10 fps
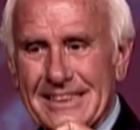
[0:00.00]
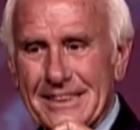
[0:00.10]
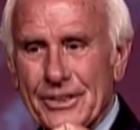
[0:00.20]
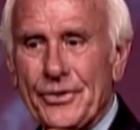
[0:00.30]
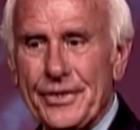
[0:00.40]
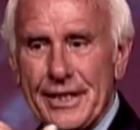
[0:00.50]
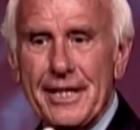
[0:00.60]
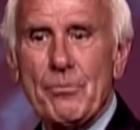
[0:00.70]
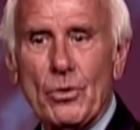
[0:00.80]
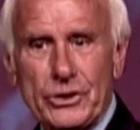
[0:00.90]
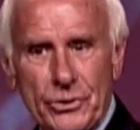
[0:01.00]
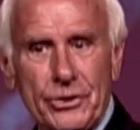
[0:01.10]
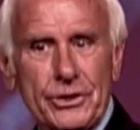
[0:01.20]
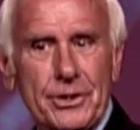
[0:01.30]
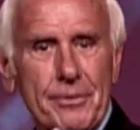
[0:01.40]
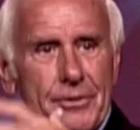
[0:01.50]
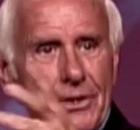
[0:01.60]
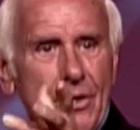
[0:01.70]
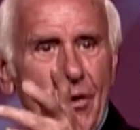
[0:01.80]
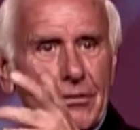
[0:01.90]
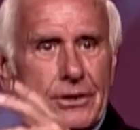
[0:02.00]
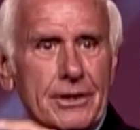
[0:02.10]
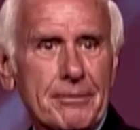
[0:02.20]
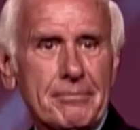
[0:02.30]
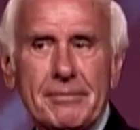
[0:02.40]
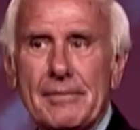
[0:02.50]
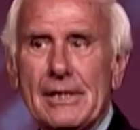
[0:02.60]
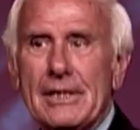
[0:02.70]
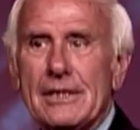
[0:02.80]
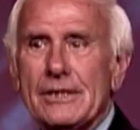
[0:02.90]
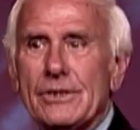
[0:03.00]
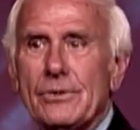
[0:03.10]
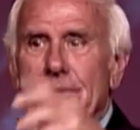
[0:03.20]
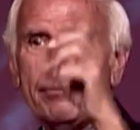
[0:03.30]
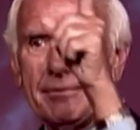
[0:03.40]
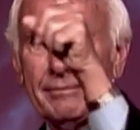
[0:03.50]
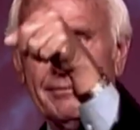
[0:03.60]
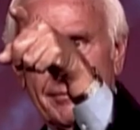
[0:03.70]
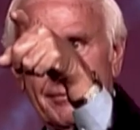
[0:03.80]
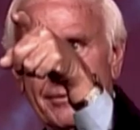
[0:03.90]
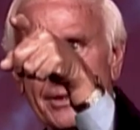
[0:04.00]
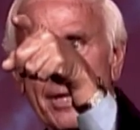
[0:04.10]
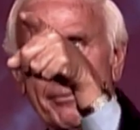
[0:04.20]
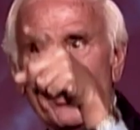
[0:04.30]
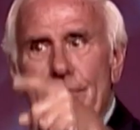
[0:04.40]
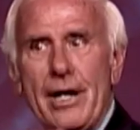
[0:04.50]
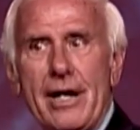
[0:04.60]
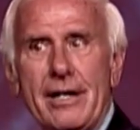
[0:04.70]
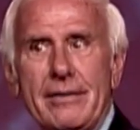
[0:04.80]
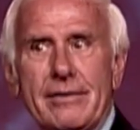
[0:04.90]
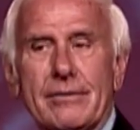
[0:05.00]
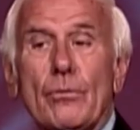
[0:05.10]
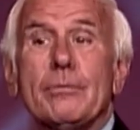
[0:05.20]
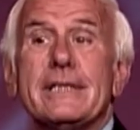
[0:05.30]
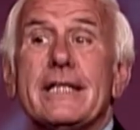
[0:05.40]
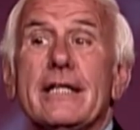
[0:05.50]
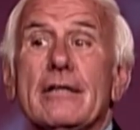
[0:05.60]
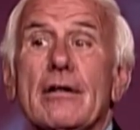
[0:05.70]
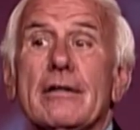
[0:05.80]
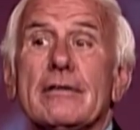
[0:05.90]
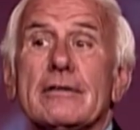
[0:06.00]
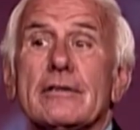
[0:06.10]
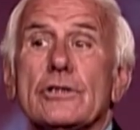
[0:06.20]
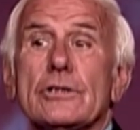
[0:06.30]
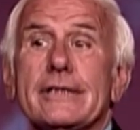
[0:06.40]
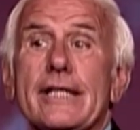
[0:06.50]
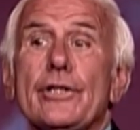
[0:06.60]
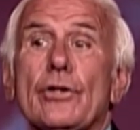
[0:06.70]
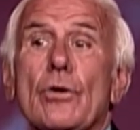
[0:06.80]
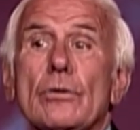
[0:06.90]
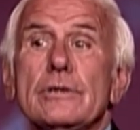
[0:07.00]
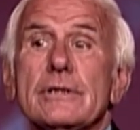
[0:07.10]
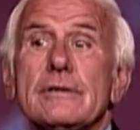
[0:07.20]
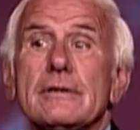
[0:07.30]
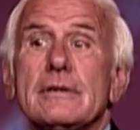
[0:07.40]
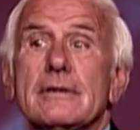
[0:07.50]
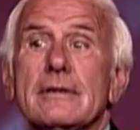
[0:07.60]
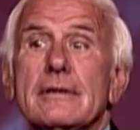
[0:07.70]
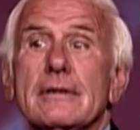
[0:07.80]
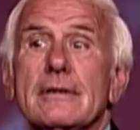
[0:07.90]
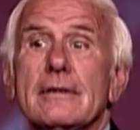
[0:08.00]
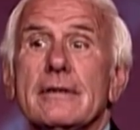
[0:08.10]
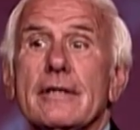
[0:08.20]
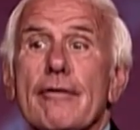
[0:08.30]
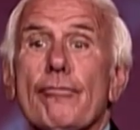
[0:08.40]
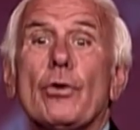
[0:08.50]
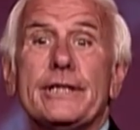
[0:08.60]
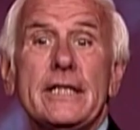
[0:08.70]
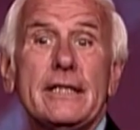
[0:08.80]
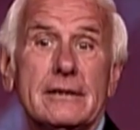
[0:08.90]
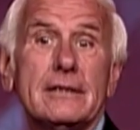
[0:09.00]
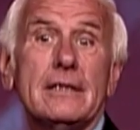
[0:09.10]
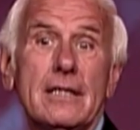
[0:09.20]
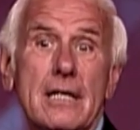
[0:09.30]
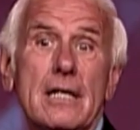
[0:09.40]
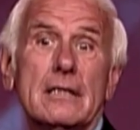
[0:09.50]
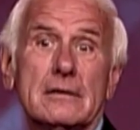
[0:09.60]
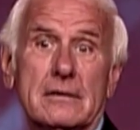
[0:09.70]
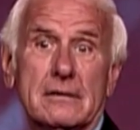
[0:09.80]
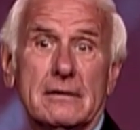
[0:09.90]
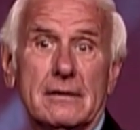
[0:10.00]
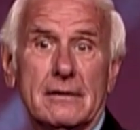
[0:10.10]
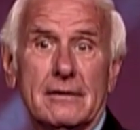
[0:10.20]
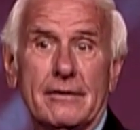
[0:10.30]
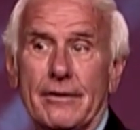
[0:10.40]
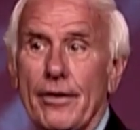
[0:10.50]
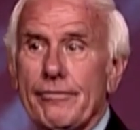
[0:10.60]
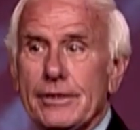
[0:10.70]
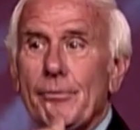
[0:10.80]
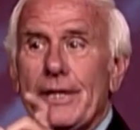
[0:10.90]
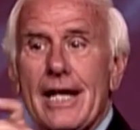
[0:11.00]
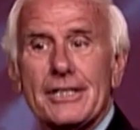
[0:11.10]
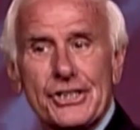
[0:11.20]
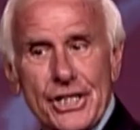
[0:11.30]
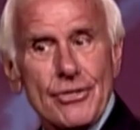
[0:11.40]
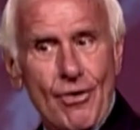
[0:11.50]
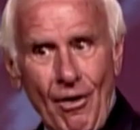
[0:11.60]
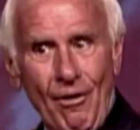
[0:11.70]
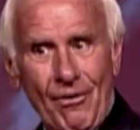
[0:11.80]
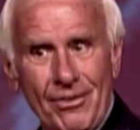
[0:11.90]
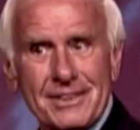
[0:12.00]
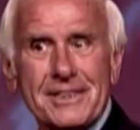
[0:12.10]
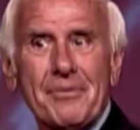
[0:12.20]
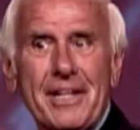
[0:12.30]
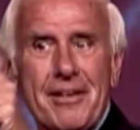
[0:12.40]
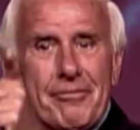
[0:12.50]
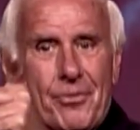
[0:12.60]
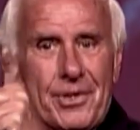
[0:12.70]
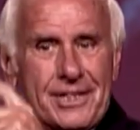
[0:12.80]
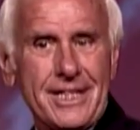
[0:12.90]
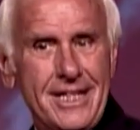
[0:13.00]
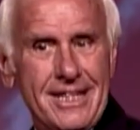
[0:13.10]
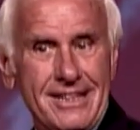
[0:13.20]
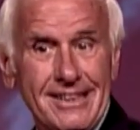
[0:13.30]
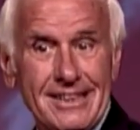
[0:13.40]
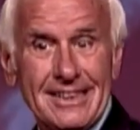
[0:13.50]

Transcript: You're thinking more short-term than long-term. So the number you had, what was it again on 10-year goals? 14. See, that's... If someone had 0, someone had 14,